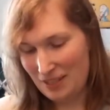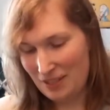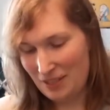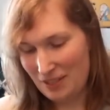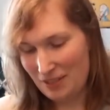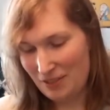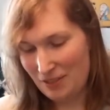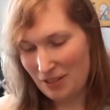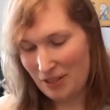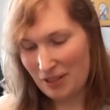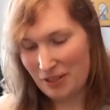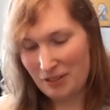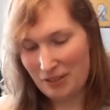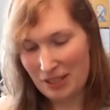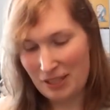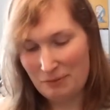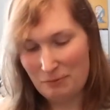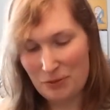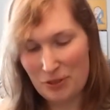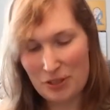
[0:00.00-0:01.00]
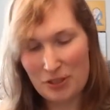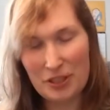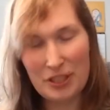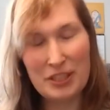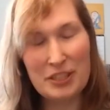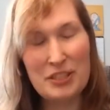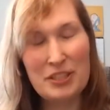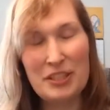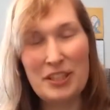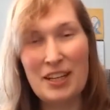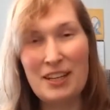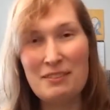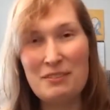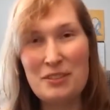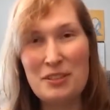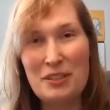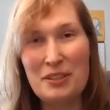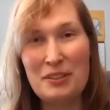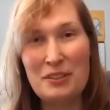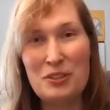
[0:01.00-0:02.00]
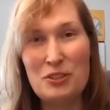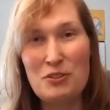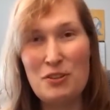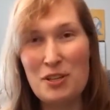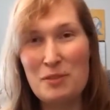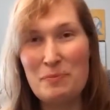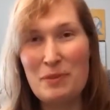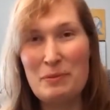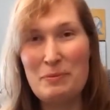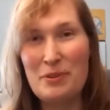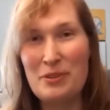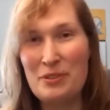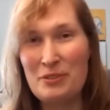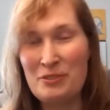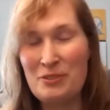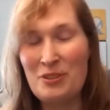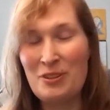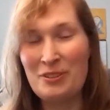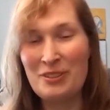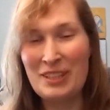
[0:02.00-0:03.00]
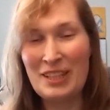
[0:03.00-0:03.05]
So I'm just going to have to trust my brother-in-law in